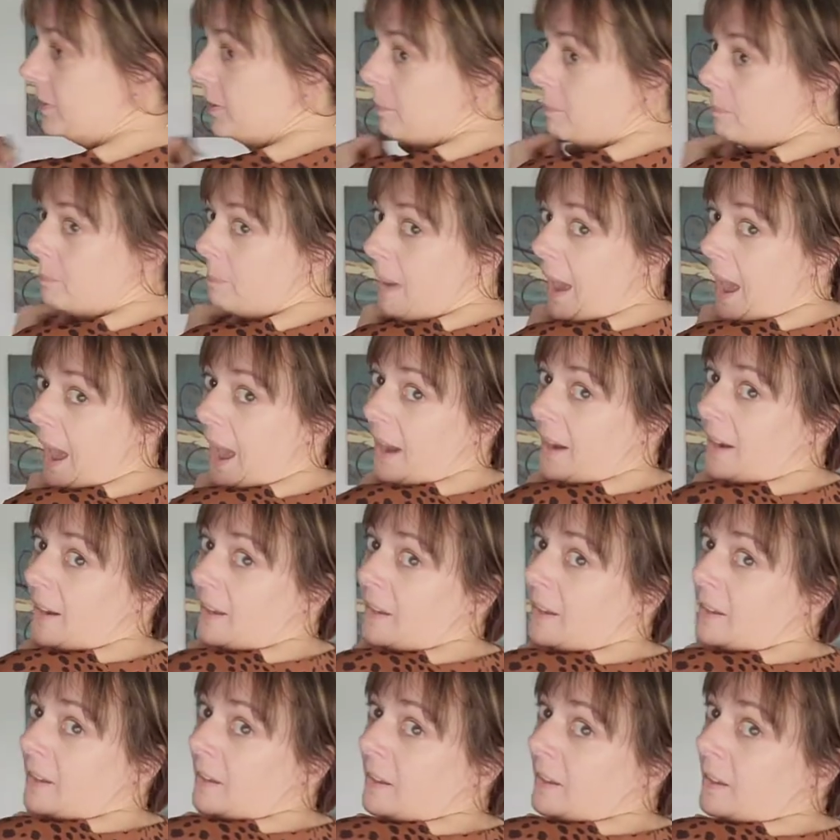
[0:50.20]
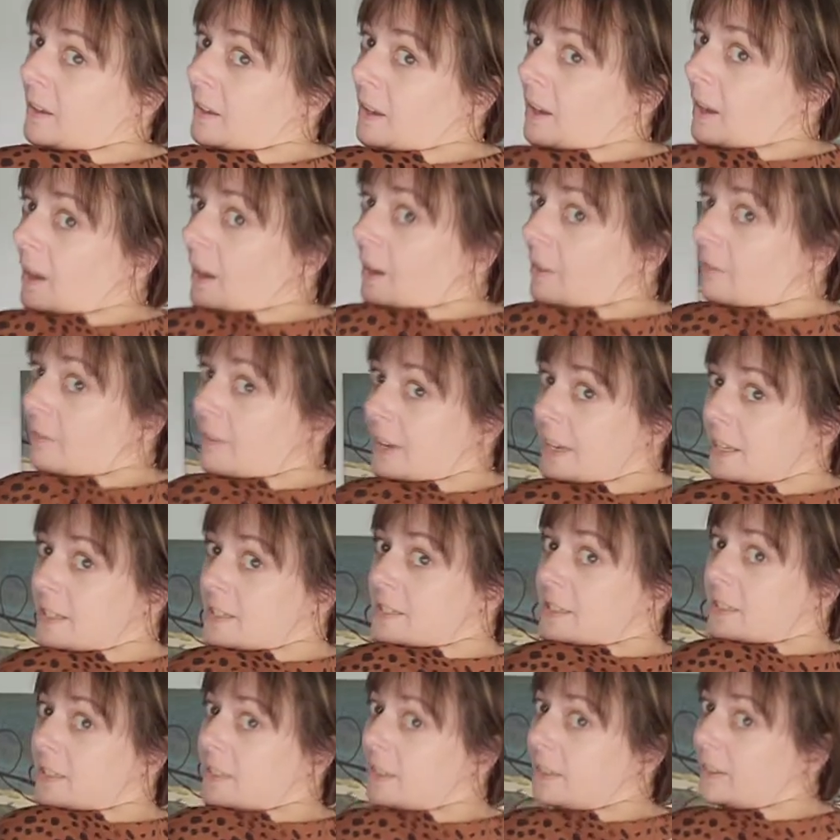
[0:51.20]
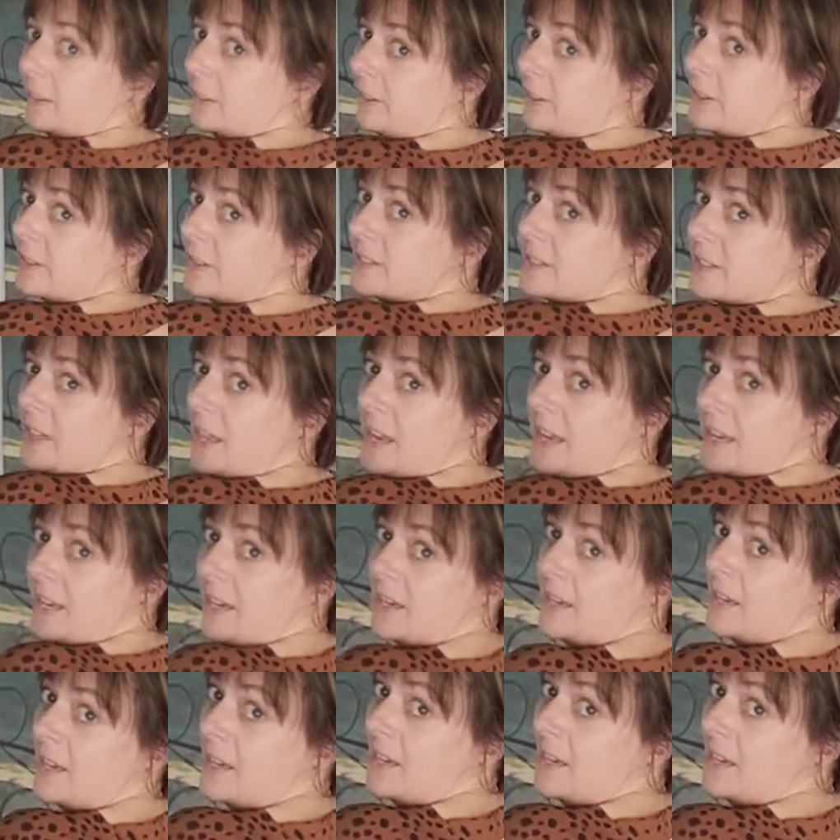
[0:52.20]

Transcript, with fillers: back of it looks like.